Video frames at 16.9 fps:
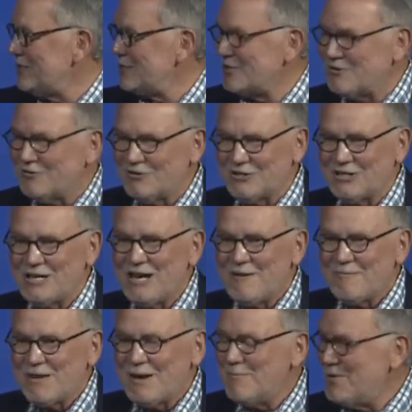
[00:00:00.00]
So it was
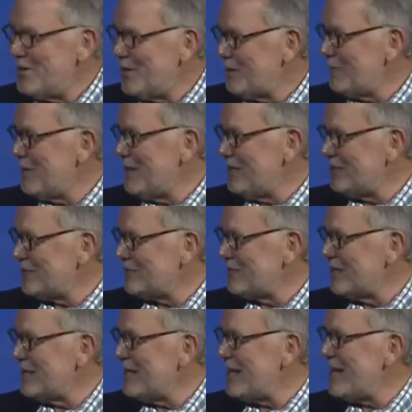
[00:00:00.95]
a milk-based
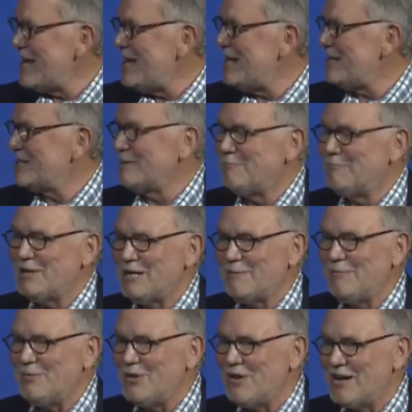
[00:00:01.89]
drink, and it's been
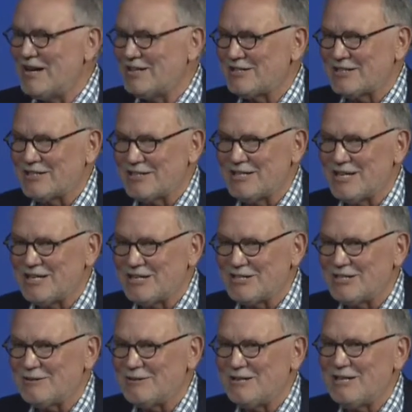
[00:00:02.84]
a blowout
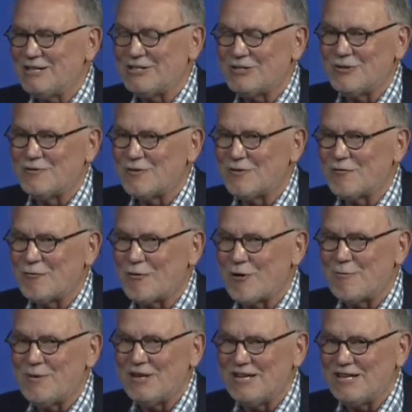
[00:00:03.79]
success. It's over
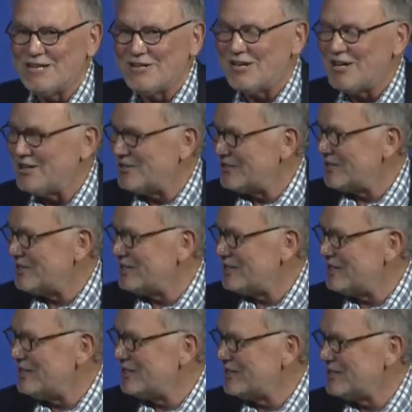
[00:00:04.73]
$4 billion in
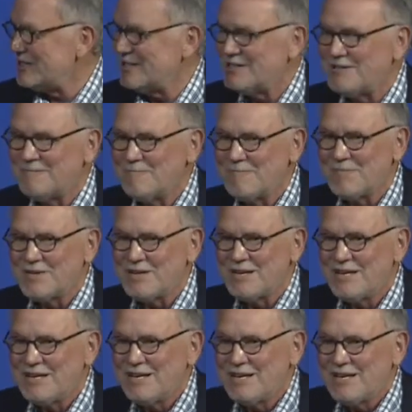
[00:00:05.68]
sales now,
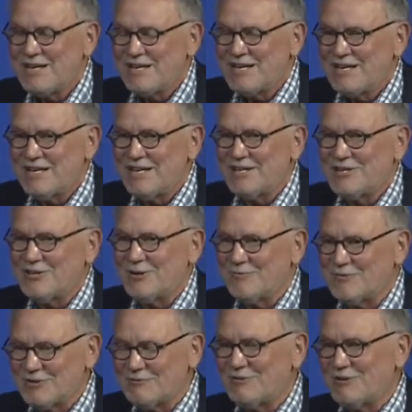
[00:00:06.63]
in
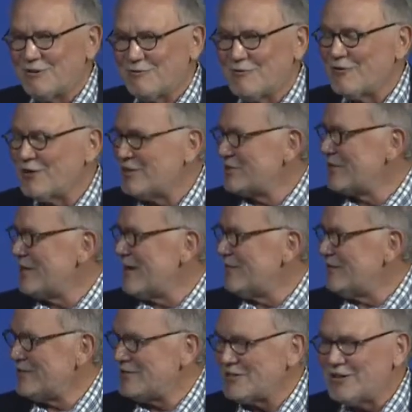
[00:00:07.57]
terms of with fresh
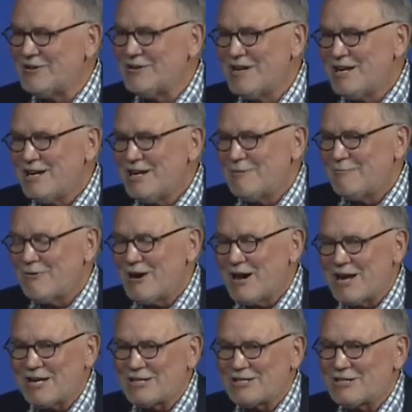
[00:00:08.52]
coffee. So
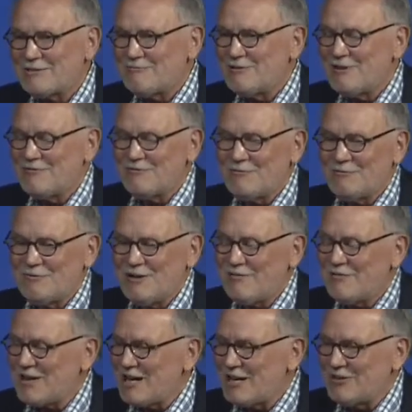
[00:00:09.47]
products,
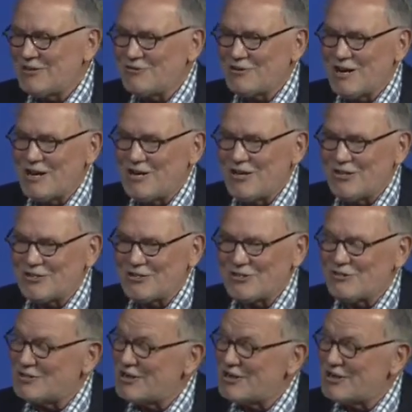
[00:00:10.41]
we've tried all sorts.